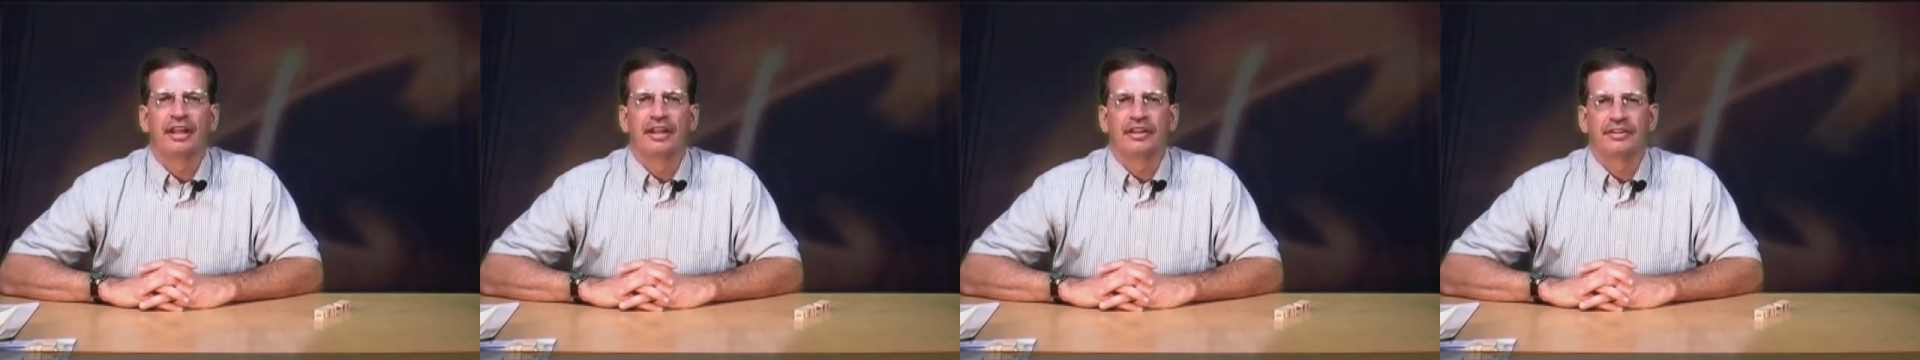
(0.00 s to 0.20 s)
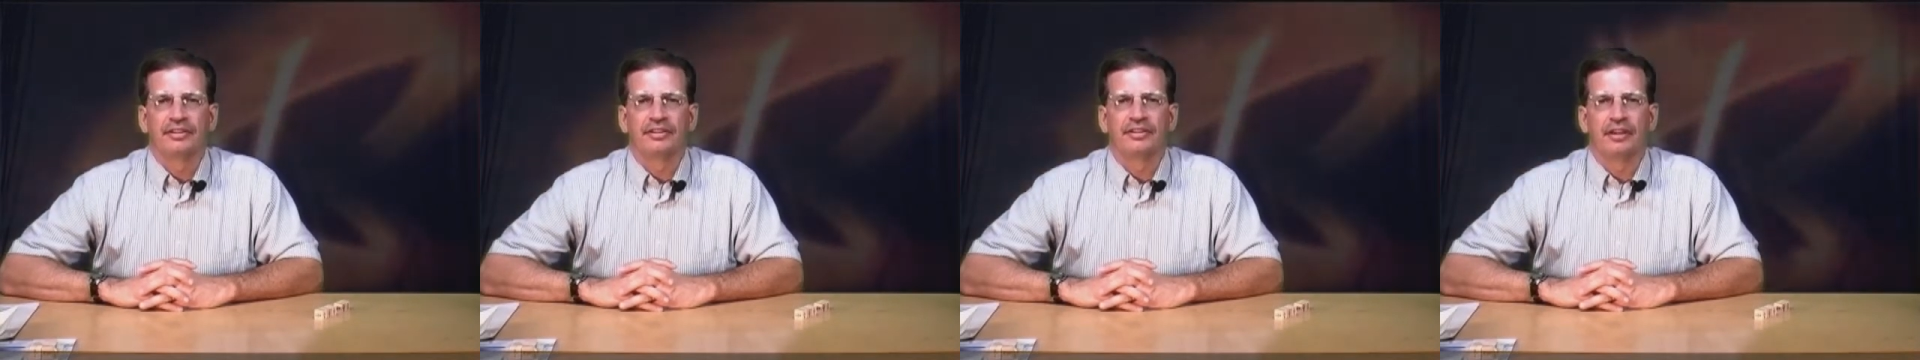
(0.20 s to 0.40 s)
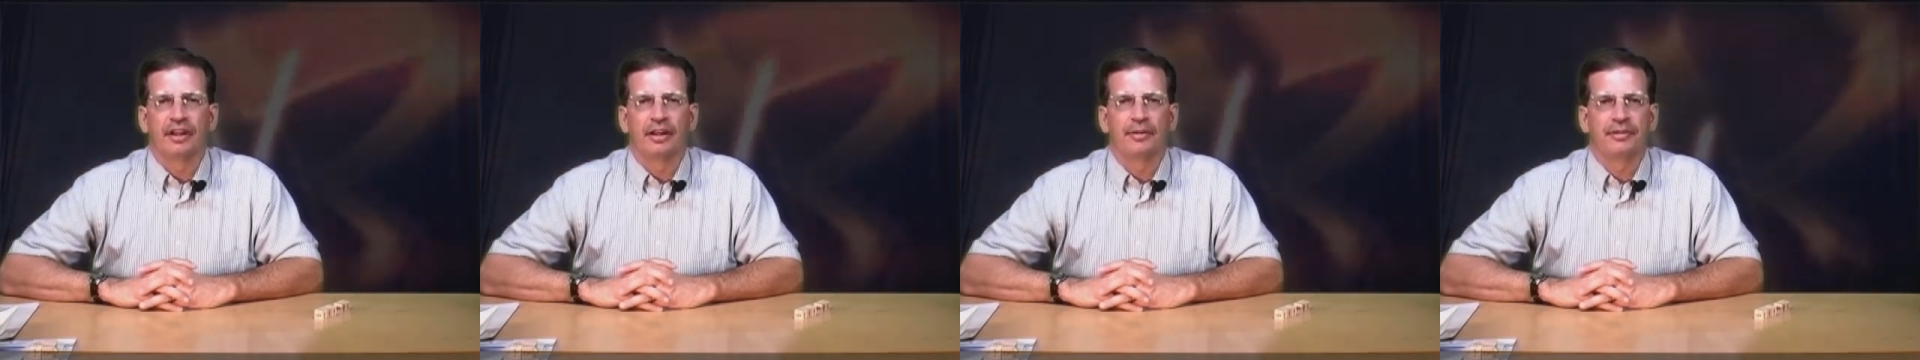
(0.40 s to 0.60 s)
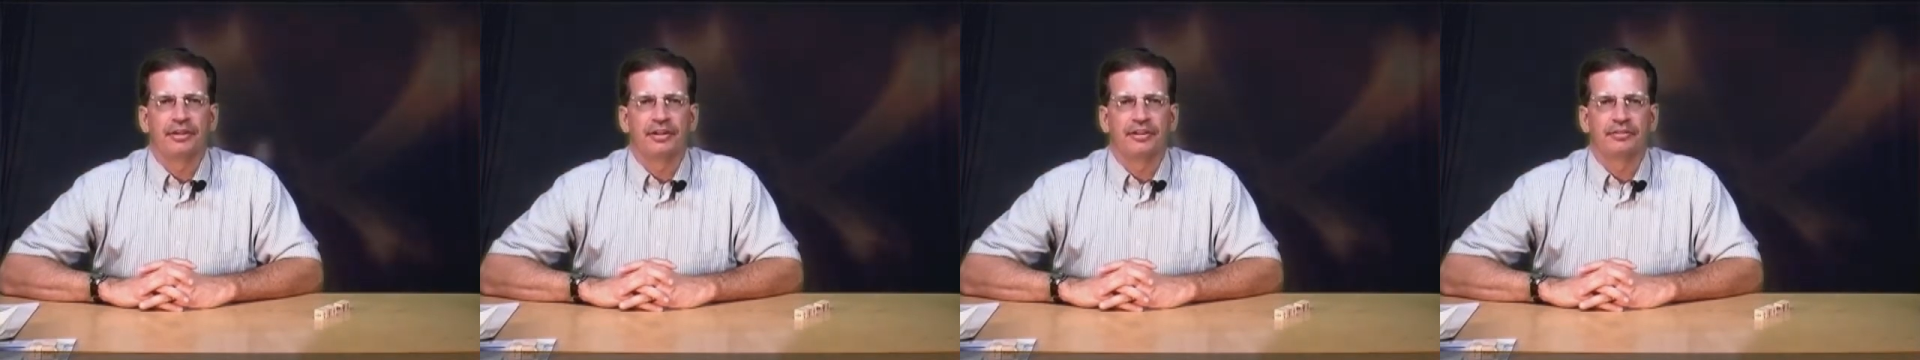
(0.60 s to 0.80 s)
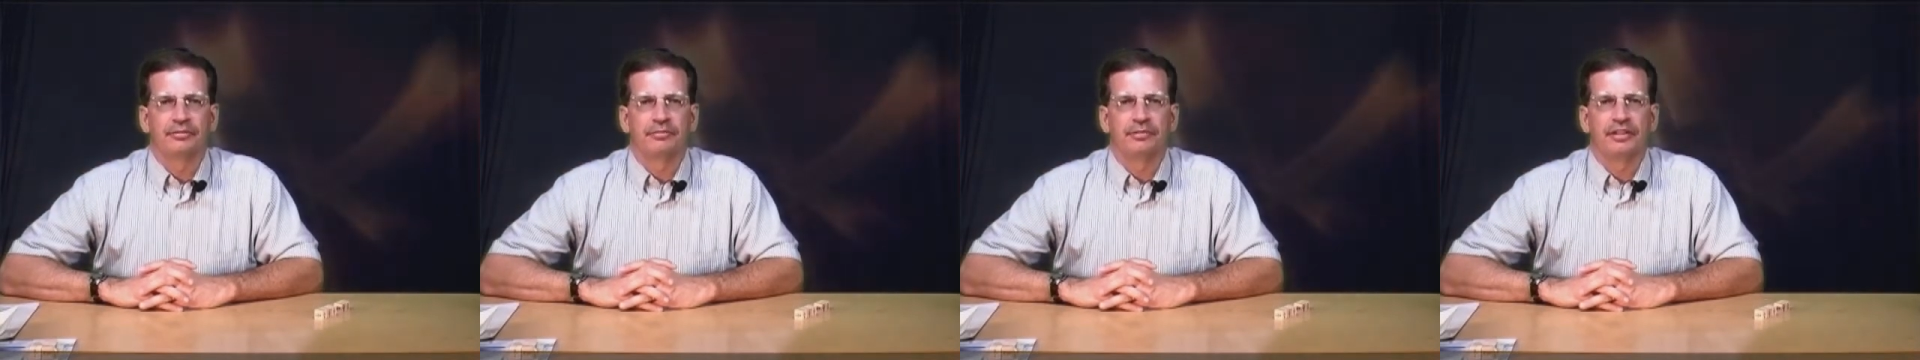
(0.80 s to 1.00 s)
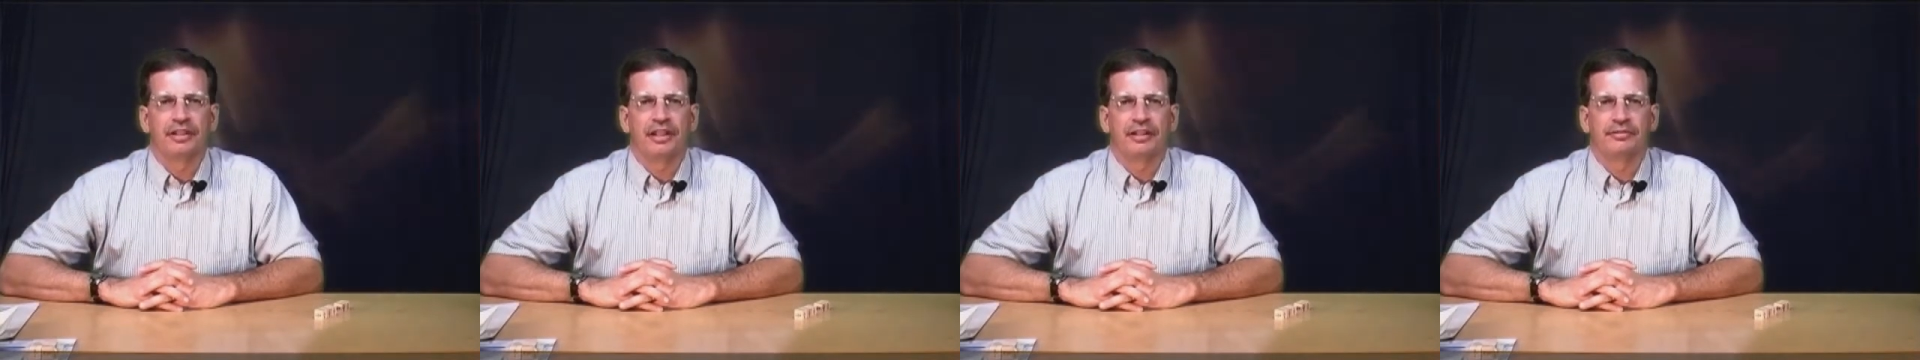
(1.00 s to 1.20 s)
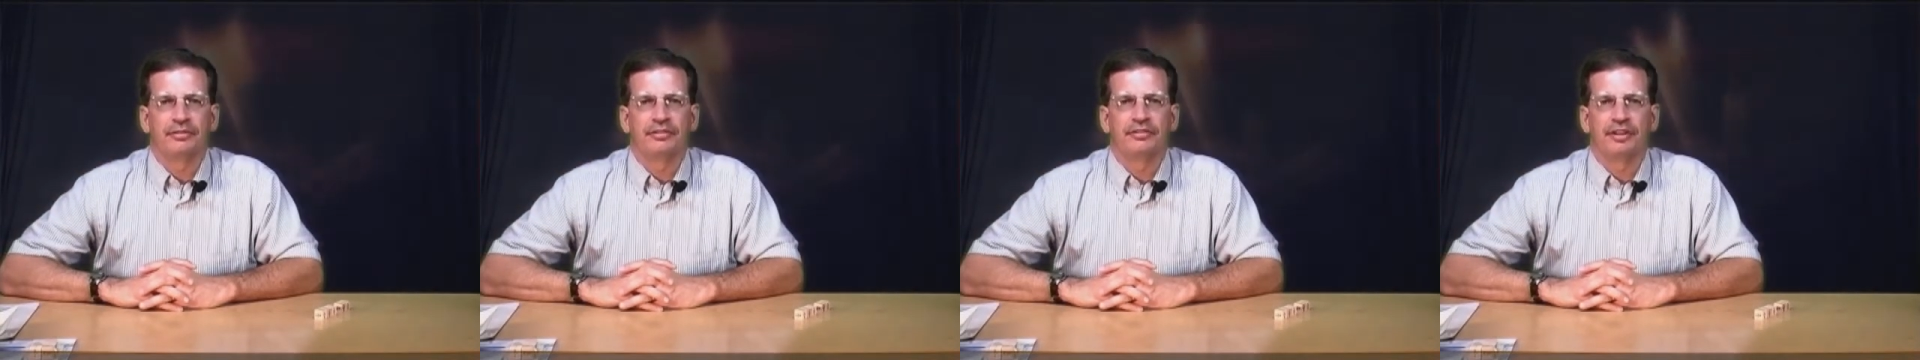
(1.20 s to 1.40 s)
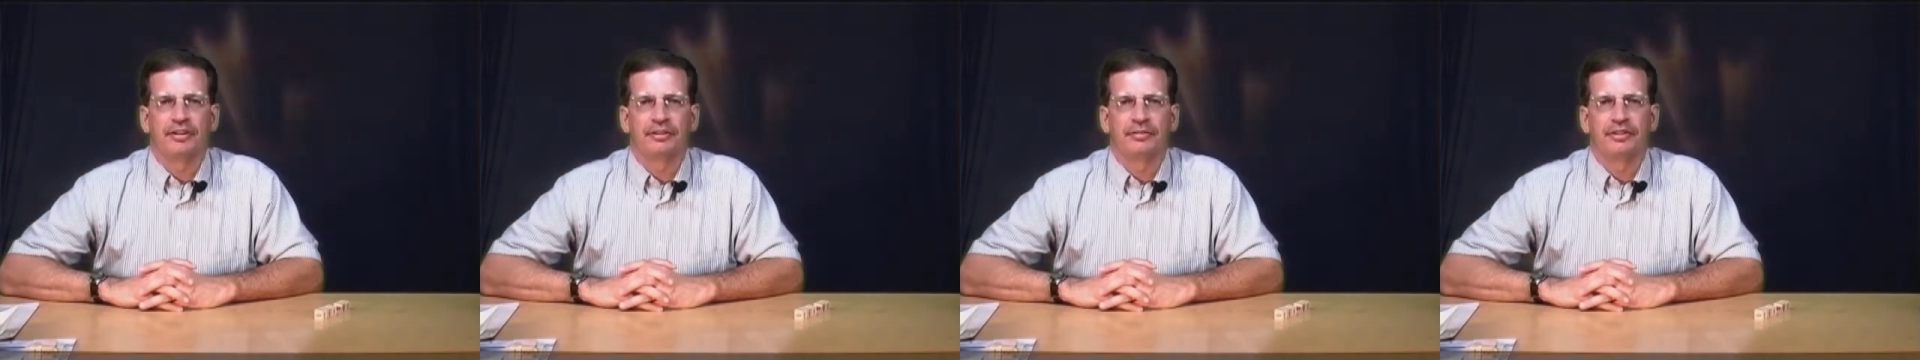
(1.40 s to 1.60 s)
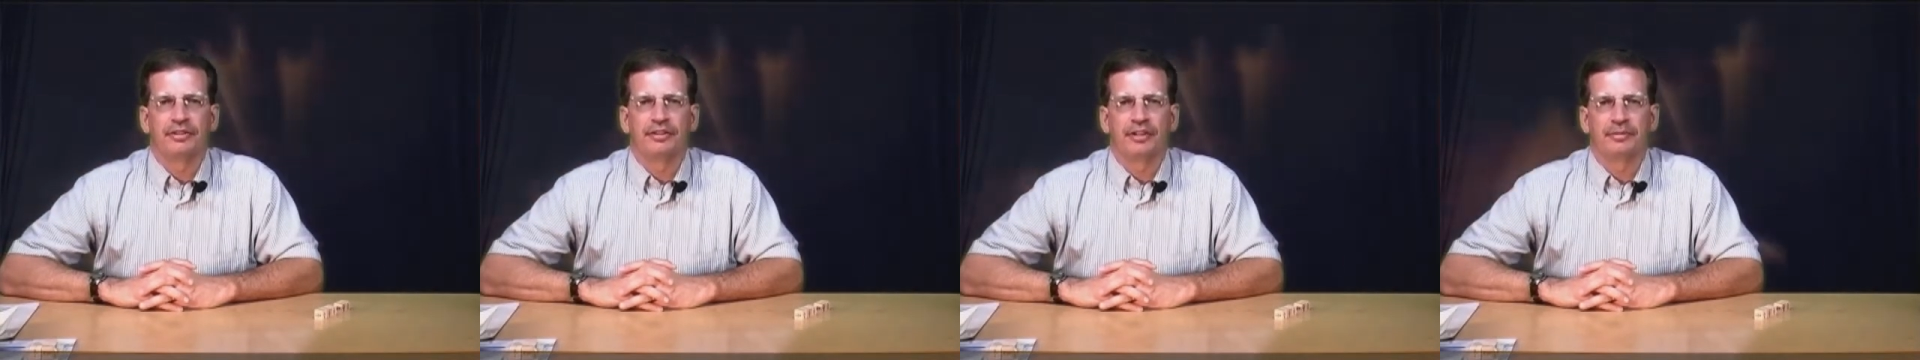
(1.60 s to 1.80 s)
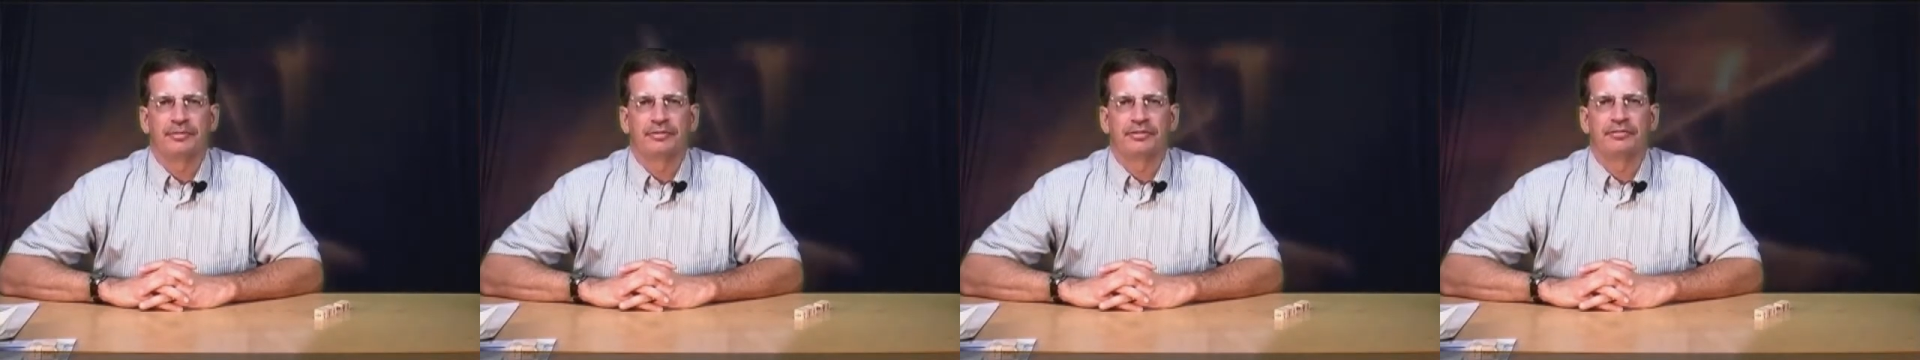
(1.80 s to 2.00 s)
The denominators will have only 3
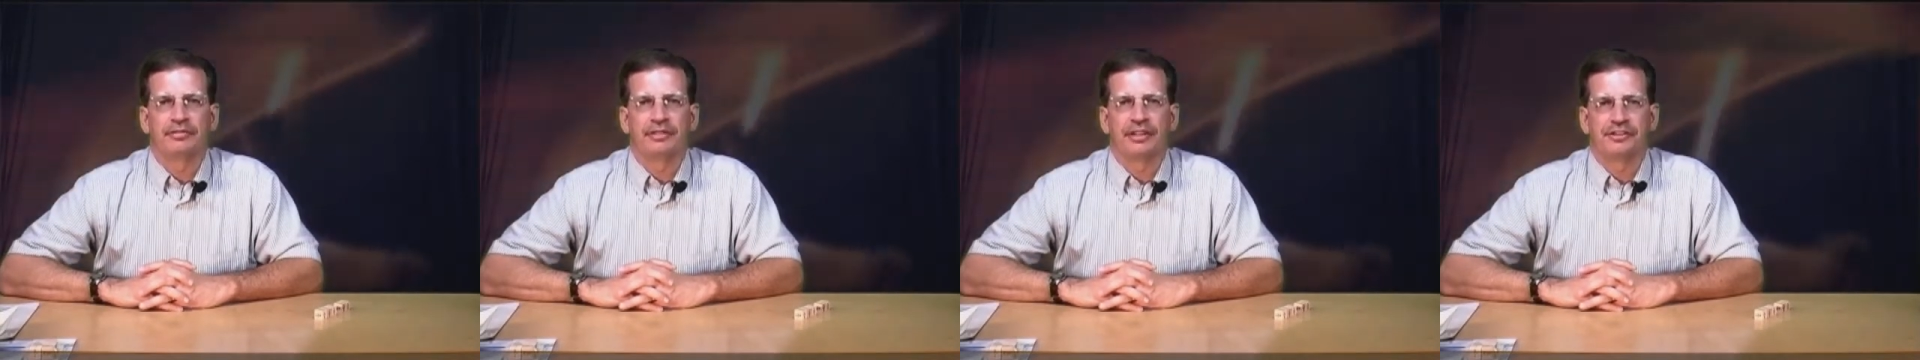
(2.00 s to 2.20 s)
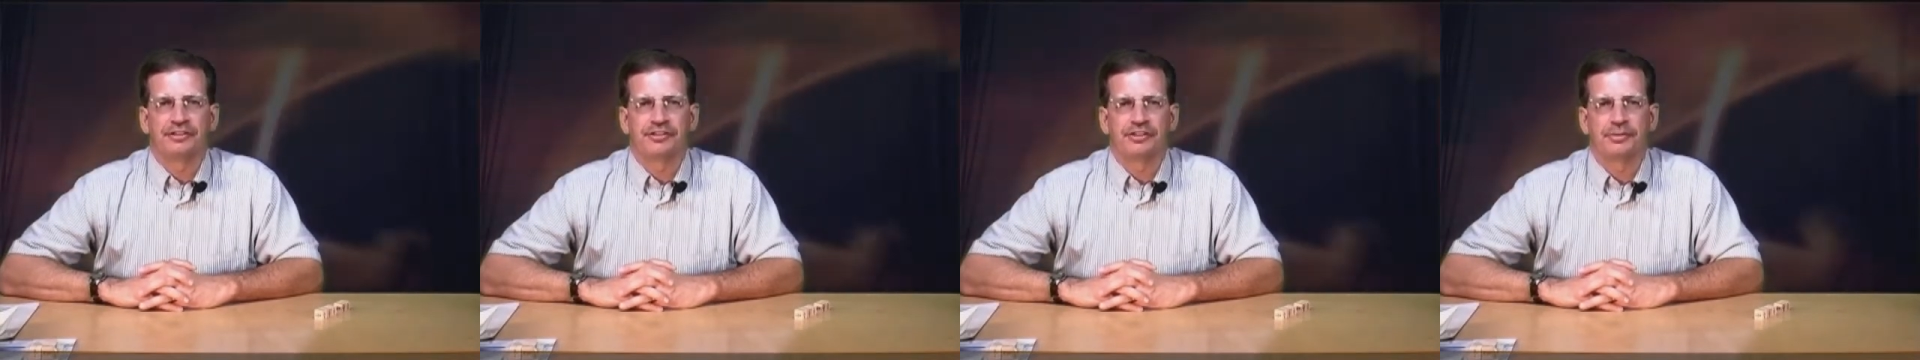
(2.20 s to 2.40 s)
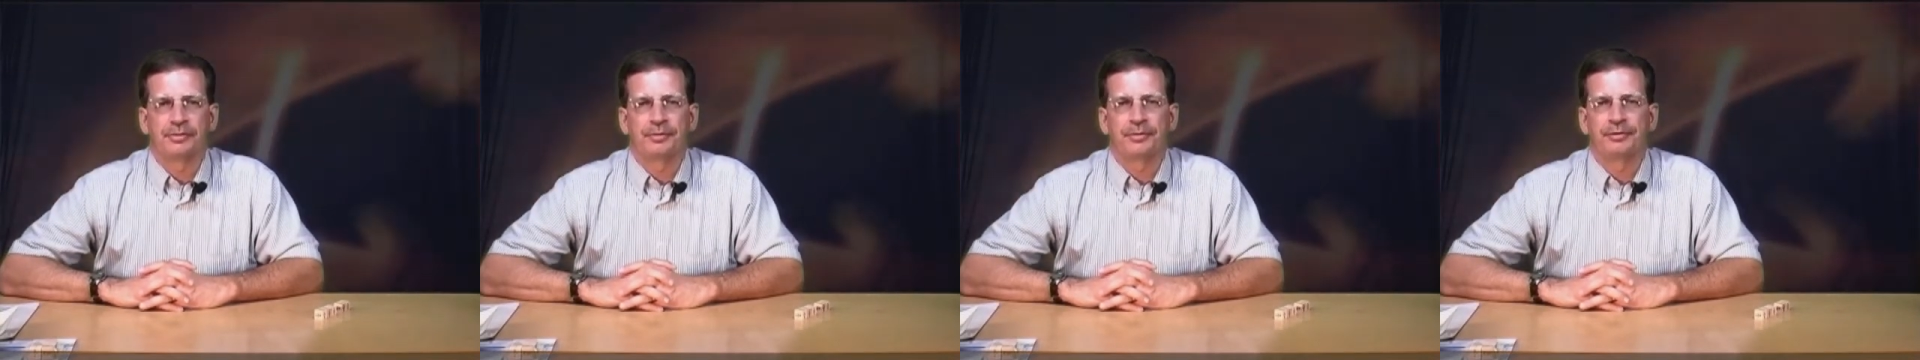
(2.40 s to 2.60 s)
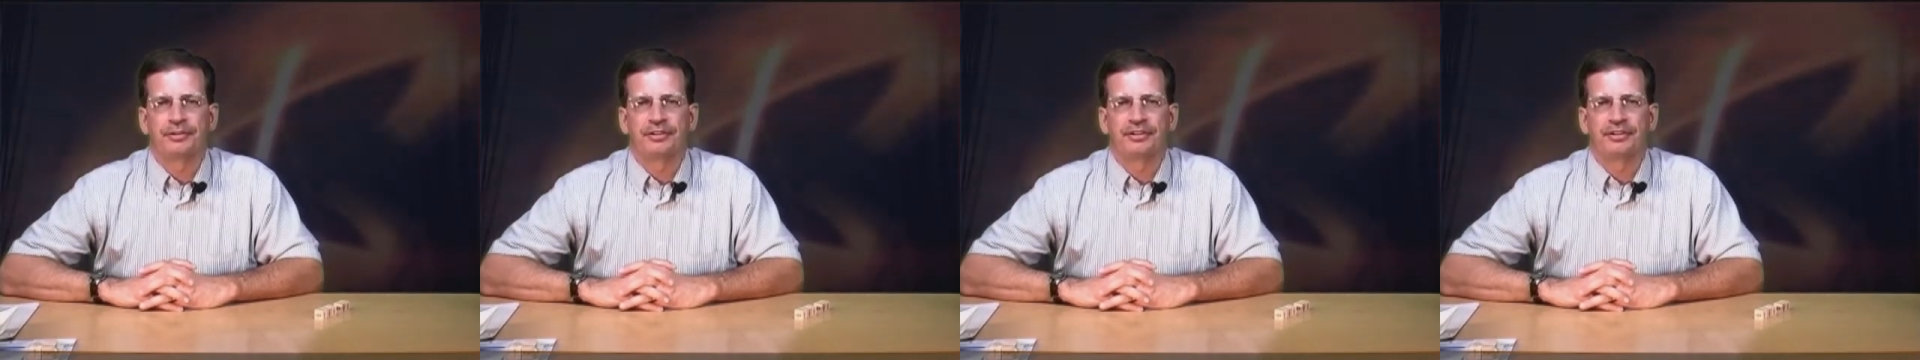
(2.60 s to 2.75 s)
types of relationships